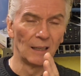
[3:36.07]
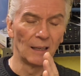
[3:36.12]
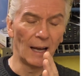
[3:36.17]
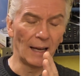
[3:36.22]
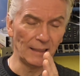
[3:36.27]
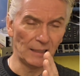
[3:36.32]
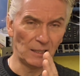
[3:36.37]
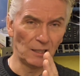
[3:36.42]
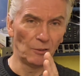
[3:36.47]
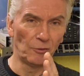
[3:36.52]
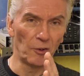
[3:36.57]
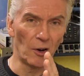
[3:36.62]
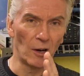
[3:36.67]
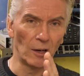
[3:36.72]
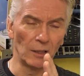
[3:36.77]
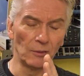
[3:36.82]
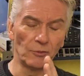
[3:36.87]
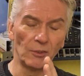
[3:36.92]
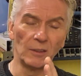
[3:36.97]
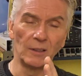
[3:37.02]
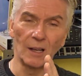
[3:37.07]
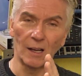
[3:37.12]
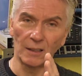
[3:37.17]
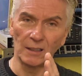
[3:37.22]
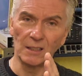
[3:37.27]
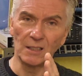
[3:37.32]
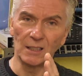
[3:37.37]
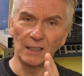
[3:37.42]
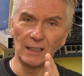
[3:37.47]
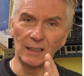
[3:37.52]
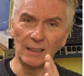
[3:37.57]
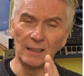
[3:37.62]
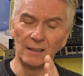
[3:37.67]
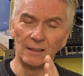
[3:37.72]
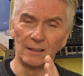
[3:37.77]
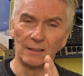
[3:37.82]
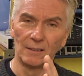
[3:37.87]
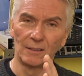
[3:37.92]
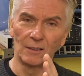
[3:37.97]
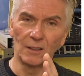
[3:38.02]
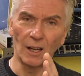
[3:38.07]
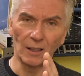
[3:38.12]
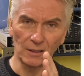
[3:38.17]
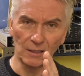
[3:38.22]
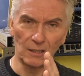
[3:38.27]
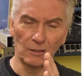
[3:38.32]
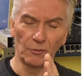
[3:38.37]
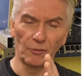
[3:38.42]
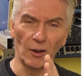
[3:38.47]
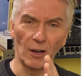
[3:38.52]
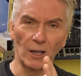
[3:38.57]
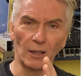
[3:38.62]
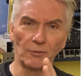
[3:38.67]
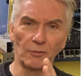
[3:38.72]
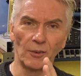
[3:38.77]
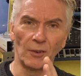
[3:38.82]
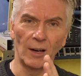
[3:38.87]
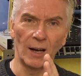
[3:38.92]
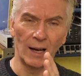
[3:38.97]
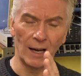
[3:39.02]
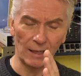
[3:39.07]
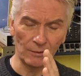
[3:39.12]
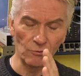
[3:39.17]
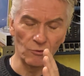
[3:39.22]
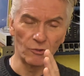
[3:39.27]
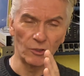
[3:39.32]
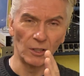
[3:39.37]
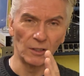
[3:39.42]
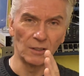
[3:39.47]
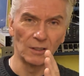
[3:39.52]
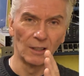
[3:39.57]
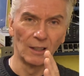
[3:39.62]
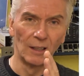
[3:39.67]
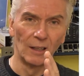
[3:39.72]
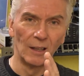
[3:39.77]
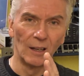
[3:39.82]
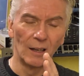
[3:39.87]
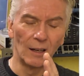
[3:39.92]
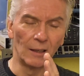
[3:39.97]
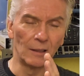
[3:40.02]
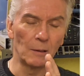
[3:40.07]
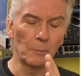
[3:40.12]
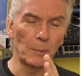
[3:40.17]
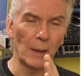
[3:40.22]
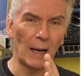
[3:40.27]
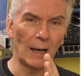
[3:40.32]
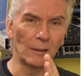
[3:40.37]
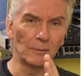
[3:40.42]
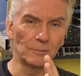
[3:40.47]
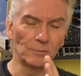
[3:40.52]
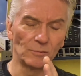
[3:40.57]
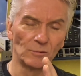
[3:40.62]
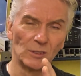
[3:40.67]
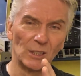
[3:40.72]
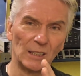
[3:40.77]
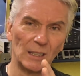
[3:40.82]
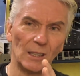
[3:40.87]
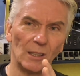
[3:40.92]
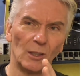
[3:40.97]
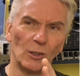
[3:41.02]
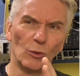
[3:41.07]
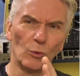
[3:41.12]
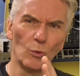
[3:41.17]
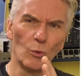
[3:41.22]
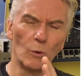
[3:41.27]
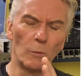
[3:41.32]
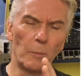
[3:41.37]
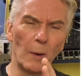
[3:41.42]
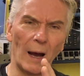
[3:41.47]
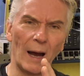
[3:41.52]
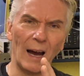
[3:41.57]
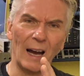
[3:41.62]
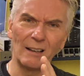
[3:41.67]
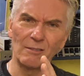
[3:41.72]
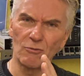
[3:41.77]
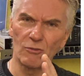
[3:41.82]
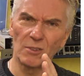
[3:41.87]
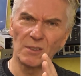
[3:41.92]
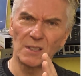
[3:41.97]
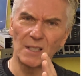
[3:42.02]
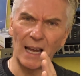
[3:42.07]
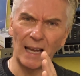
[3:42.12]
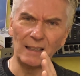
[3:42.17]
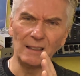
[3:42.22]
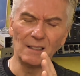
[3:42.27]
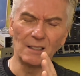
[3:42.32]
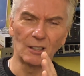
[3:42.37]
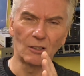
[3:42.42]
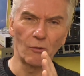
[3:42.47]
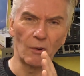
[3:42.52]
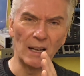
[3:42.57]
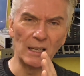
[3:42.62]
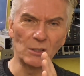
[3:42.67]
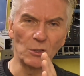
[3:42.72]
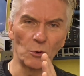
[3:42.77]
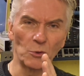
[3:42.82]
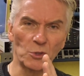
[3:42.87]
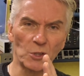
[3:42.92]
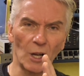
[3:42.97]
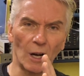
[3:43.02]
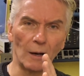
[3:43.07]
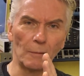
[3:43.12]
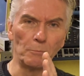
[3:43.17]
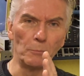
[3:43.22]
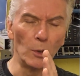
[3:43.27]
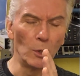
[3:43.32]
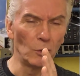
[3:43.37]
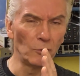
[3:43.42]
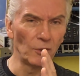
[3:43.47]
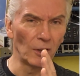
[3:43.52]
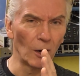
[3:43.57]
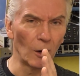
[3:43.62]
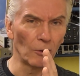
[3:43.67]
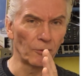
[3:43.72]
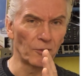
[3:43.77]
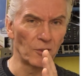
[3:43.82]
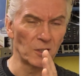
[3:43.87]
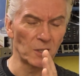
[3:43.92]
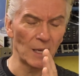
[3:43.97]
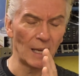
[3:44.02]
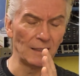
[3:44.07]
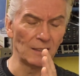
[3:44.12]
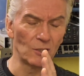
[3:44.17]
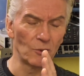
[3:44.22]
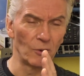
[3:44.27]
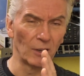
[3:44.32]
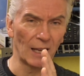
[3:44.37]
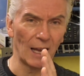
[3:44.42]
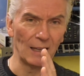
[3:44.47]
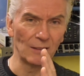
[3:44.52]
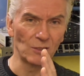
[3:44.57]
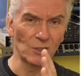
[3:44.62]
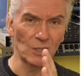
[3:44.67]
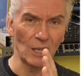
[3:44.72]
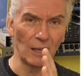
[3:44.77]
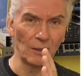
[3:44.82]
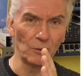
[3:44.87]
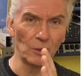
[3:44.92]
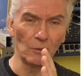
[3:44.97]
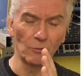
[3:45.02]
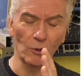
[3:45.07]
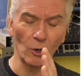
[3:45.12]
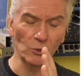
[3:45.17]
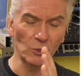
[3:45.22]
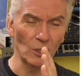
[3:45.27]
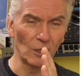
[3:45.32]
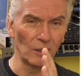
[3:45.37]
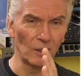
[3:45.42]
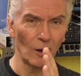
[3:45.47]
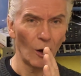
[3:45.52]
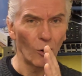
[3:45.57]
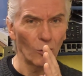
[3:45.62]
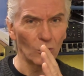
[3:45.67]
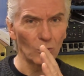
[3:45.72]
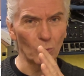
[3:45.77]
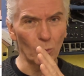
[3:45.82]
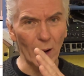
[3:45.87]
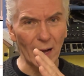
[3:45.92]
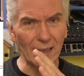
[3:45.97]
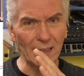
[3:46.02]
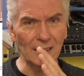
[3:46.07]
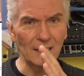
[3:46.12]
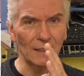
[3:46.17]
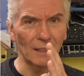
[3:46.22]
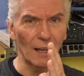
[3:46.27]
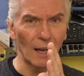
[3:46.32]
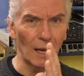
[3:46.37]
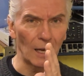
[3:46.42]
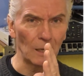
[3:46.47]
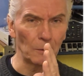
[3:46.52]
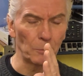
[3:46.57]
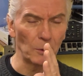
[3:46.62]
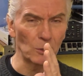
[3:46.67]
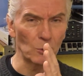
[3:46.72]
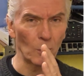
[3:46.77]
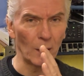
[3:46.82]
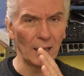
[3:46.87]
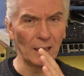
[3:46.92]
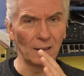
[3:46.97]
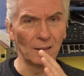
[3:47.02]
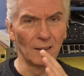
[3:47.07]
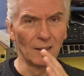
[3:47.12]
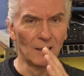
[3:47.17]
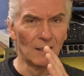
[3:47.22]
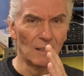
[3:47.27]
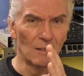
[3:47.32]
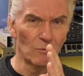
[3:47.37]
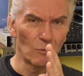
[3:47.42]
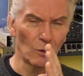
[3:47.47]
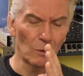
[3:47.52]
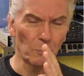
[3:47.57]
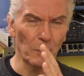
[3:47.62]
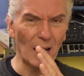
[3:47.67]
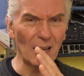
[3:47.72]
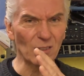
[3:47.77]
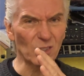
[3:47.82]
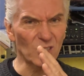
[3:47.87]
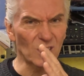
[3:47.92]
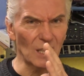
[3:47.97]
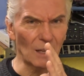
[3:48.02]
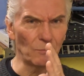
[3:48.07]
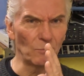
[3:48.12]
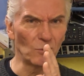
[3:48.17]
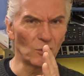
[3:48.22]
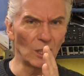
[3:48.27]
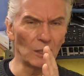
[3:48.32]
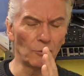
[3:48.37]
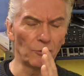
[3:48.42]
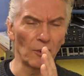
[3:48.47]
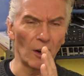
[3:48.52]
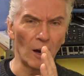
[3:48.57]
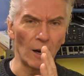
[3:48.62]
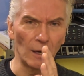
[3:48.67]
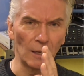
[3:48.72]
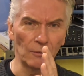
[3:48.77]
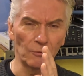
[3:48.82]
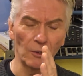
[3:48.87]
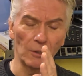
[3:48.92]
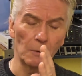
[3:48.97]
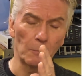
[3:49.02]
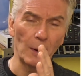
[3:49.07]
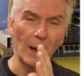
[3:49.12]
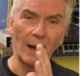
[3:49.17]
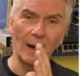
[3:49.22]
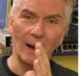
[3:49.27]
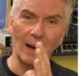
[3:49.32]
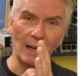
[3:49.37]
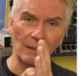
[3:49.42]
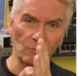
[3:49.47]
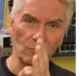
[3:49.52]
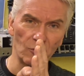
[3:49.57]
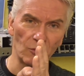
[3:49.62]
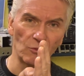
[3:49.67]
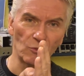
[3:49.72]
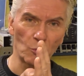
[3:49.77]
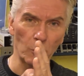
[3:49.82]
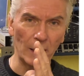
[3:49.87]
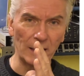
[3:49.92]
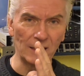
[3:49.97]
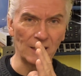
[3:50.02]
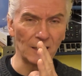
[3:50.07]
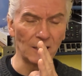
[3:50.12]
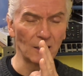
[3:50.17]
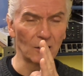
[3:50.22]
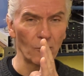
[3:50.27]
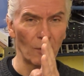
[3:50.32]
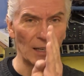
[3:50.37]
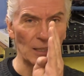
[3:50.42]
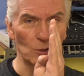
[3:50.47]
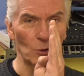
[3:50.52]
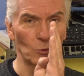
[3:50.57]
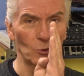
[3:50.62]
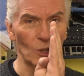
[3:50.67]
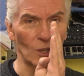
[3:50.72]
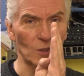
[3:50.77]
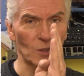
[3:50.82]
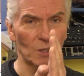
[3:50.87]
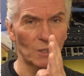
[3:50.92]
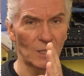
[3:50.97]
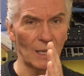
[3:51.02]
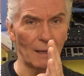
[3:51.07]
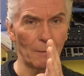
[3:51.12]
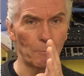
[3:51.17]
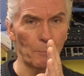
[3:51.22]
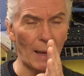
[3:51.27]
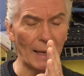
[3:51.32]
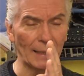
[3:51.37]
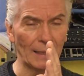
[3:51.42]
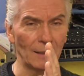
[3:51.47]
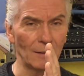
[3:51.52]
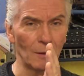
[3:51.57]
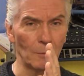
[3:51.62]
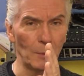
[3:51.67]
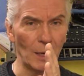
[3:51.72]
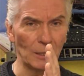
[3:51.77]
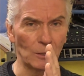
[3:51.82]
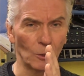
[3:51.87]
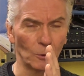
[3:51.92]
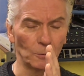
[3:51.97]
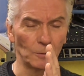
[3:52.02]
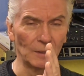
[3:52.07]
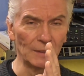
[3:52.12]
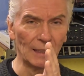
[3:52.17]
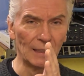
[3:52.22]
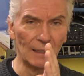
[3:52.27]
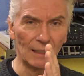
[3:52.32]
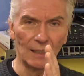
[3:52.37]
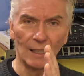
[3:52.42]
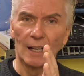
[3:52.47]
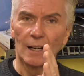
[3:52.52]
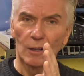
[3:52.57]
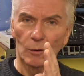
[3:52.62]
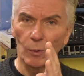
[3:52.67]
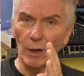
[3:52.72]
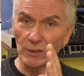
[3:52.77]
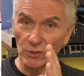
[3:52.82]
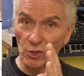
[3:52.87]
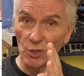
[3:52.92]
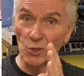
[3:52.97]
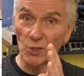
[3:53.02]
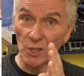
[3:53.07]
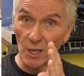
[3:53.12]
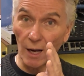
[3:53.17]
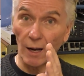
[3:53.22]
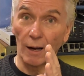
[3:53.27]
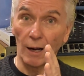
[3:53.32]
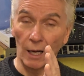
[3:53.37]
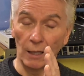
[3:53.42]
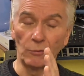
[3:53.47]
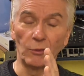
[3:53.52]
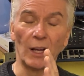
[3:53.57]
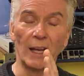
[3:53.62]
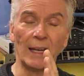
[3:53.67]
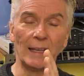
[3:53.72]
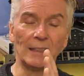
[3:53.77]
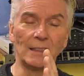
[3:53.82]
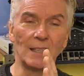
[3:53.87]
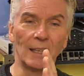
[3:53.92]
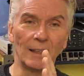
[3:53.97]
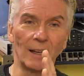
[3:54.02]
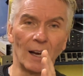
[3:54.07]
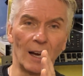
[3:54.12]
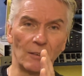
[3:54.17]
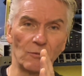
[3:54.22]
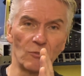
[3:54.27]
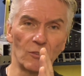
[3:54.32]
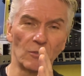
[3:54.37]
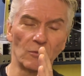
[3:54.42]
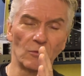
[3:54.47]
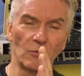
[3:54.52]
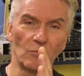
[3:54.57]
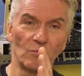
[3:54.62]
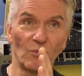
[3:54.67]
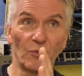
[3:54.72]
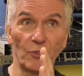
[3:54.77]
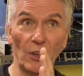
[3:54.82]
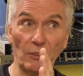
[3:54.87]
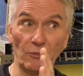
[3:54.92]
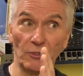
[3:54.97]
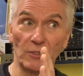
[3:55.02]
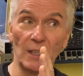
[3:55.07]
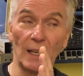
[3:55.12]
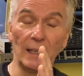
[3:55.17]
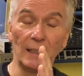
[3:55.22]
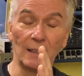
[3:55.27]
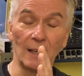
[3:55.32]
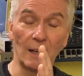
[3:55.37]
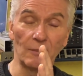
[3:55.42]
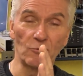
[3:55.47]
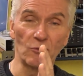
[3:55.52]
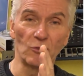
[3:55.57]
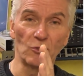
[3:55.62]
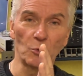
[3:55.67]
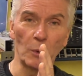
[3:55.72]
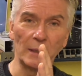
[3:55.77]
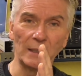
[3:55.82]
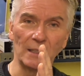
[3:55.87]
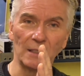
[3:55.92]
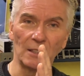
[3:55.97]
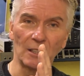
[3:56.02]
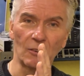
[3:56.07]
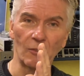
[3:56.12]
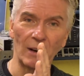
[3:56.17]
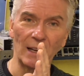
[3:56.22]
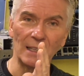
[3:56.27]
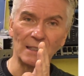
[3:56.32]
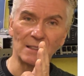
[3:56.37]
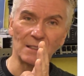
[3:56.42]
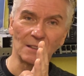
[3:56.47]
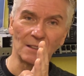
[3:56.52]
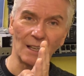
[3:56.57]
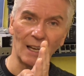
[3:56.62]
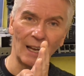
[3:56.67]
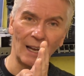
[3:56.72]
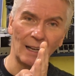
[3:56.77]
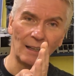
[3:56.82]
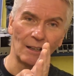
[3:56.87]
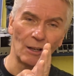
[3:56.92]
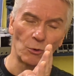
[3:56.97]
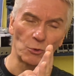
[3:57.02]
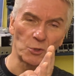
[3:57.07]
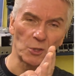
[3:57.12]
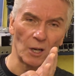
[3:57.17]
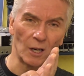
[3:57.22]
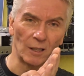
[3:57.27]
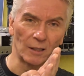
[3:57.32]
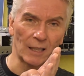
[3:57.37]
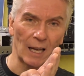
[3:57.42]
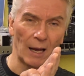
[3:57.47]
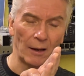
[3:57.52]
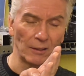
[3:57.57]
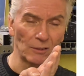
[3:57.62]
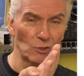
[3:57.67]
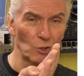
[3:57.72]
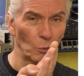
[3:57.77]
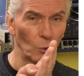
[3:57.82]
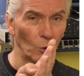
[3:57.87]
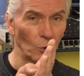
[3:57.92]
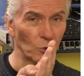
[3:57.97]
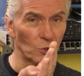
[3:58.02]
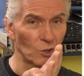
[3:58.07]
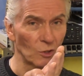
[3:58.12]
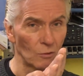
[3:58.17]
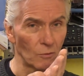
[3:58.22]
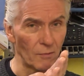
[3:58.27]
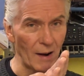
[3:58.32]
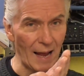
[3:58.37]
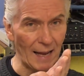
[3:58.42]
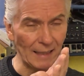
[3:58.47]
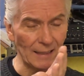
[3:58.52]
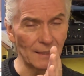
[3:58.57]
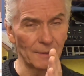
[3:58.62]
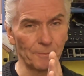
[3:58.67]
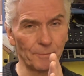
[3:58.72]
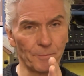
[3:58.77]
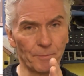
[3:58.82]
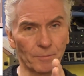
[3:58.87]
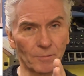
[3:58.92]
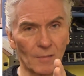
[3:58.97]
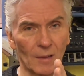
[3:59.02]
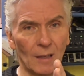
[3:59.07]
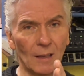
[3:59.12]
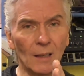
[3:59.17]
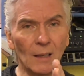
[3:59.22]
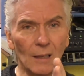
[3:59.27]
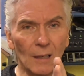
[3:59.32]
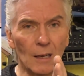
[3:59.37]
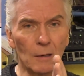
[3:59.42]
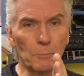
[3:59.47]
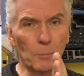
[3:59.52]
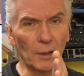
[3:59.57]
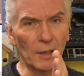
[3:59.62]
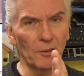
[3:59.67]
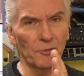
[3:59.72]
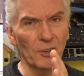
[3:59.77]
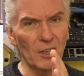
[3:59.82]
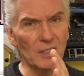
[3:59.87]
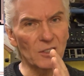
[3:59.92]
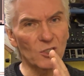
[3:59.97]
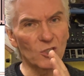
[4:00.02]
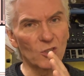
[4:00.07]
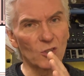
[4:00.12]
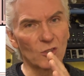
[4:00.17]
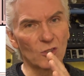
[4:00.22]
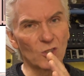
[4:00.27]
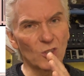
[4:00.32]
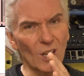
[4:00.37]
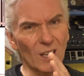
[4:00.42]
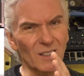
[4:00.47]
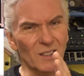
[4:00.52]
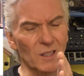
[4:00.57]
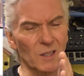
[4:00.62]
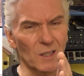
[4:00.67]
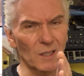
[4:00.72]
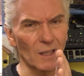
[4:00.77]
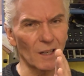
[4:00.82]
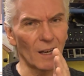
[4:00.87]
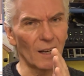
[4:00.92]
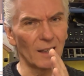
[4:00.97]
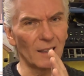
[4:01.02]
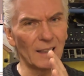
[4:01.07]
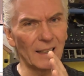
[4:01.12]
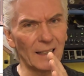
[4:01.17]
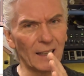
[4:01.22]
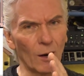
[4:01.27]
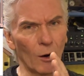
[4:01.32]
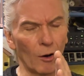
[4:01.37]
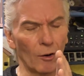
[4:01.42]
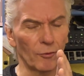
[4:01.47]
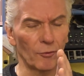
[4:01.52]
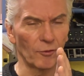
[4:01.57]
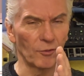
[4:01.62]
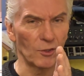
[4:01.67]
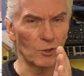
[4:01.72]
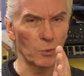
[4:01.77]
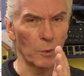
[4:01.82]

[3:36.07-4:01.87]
85, 90, 95, 100, and about 110 degrees it will start moving off the centre again. So you've got a long way to go between about 75 and about 120 degrees. It will just sit bang in the middle. Once you start overheating 115, 120 degrees, then it will start going towards the red. But if it's just slightly off the